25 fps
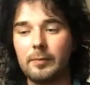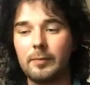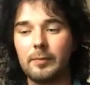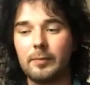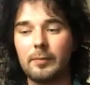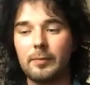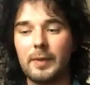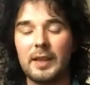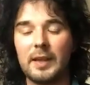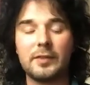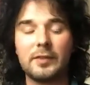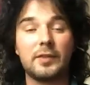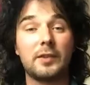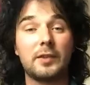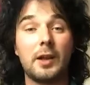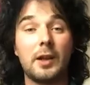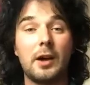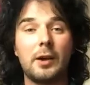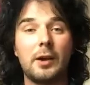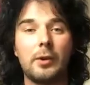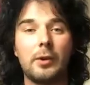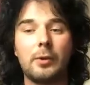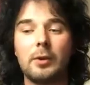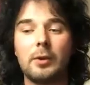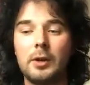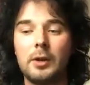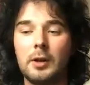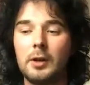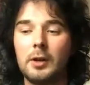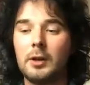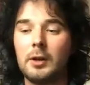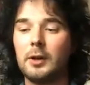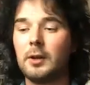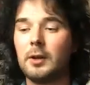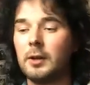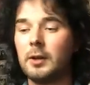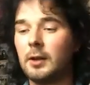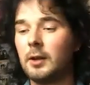that style.
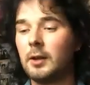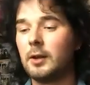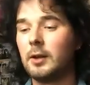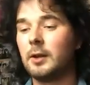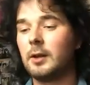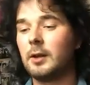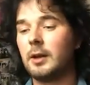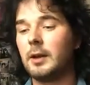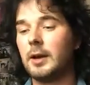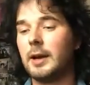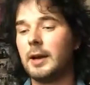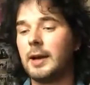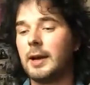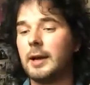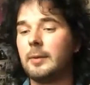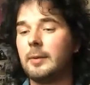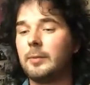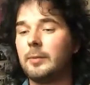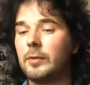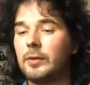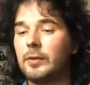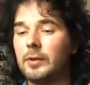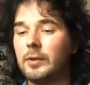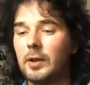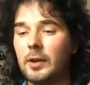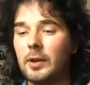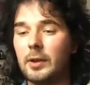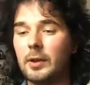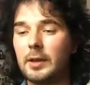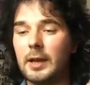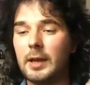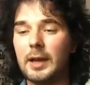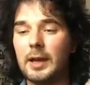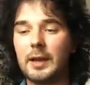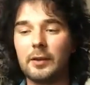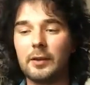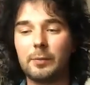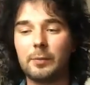So
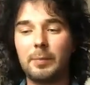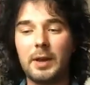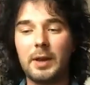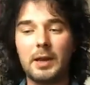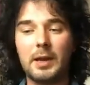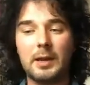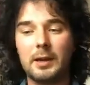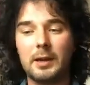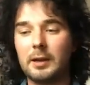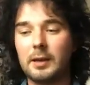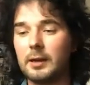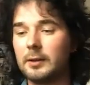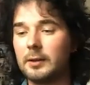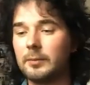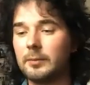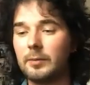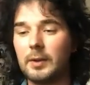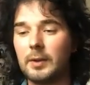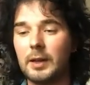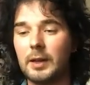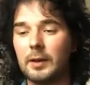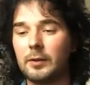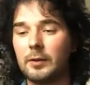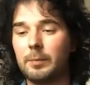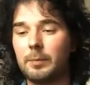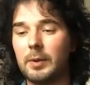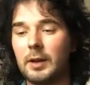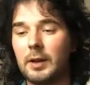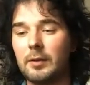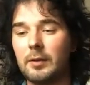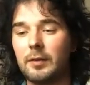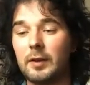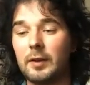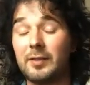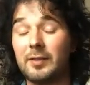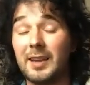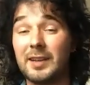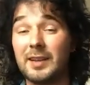yeah, it's been a
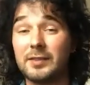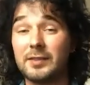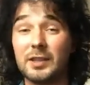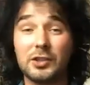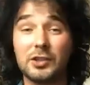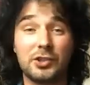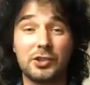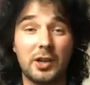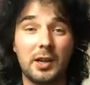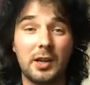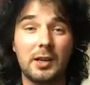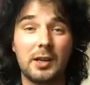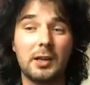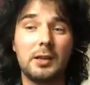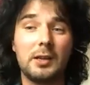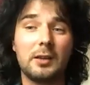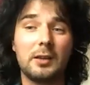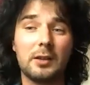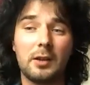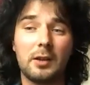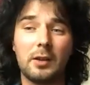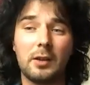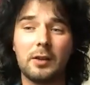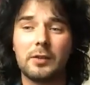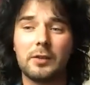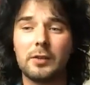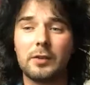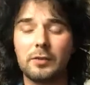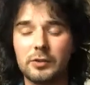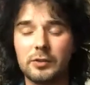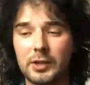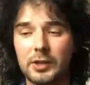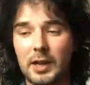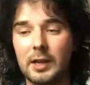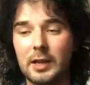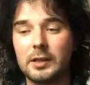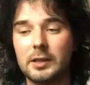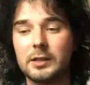fantastic journey, lots of
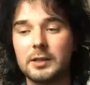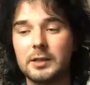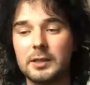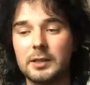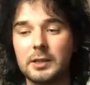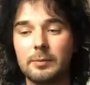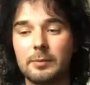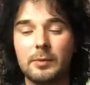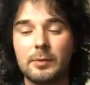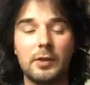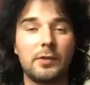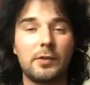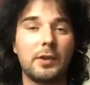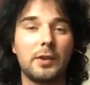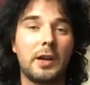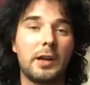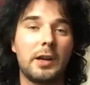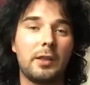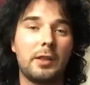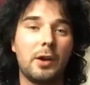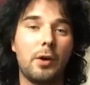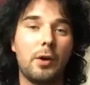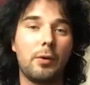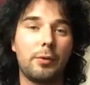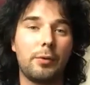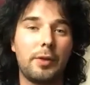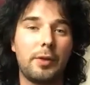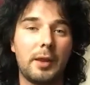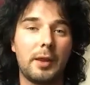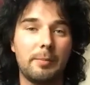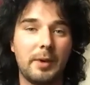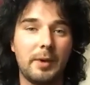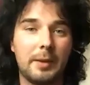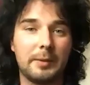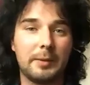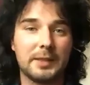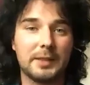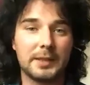challenges. I'm designing the whole thing
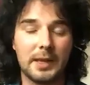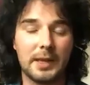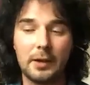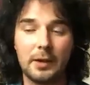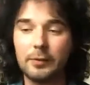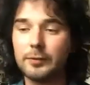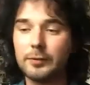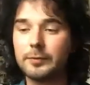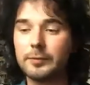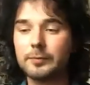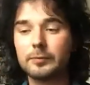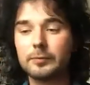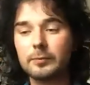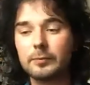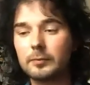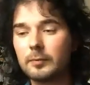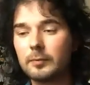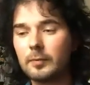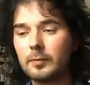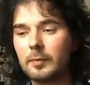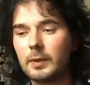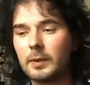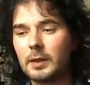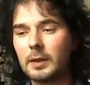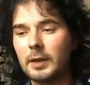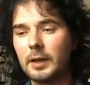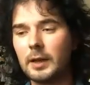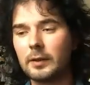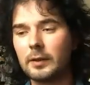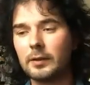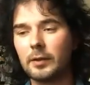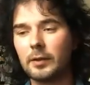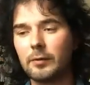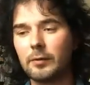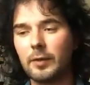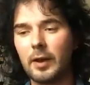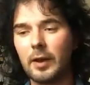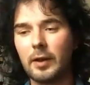by myself. It's
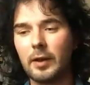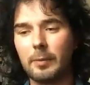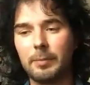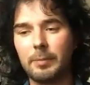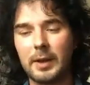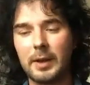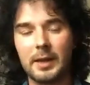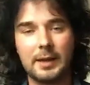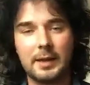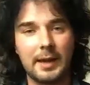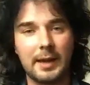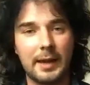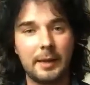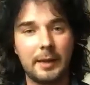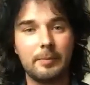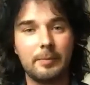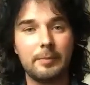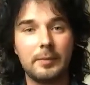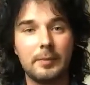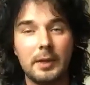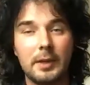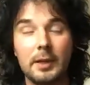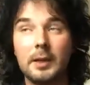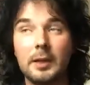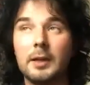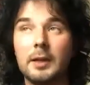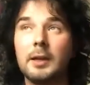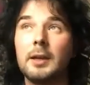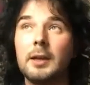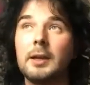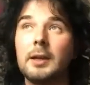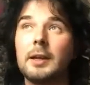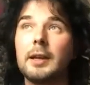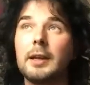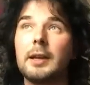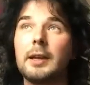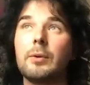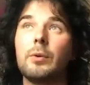a very big game.
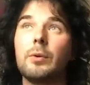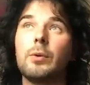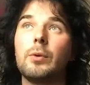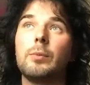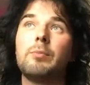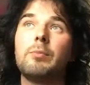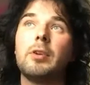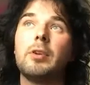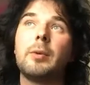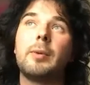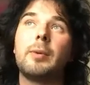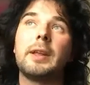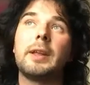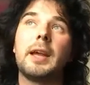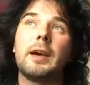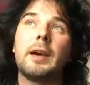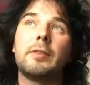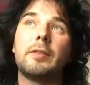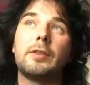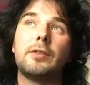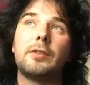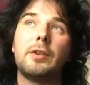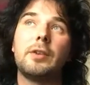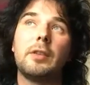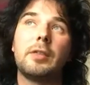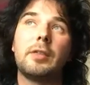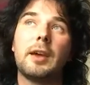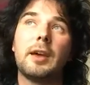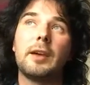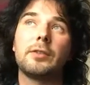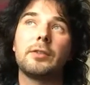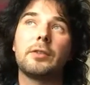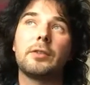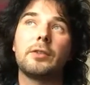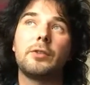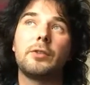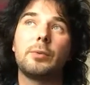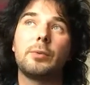It will probably have a
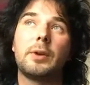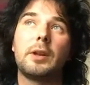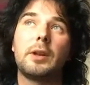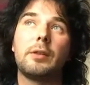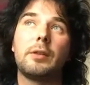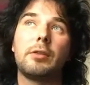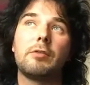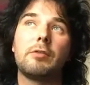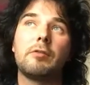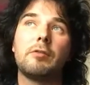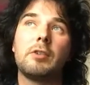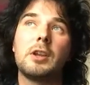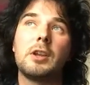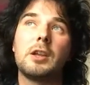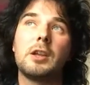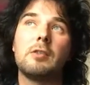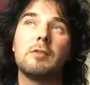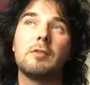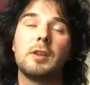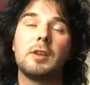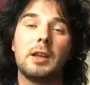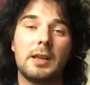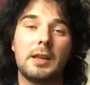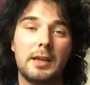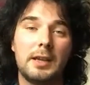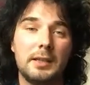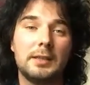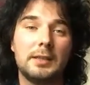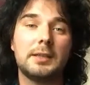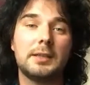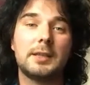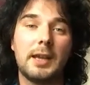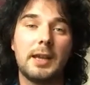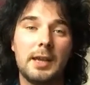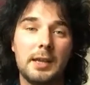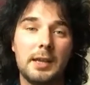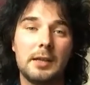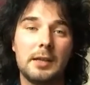2023 release
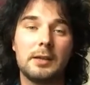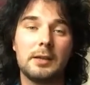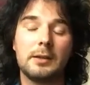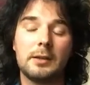date.